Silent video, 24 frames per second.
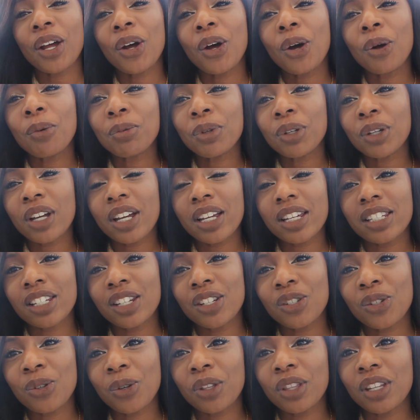I hope you guys
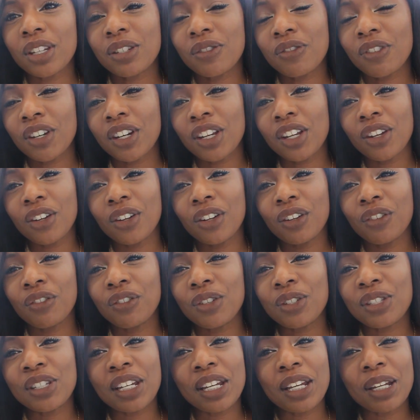enjoyed this video. If
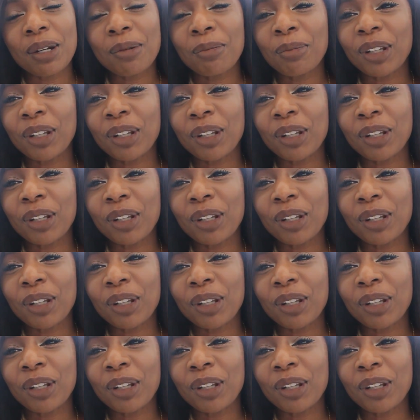you did,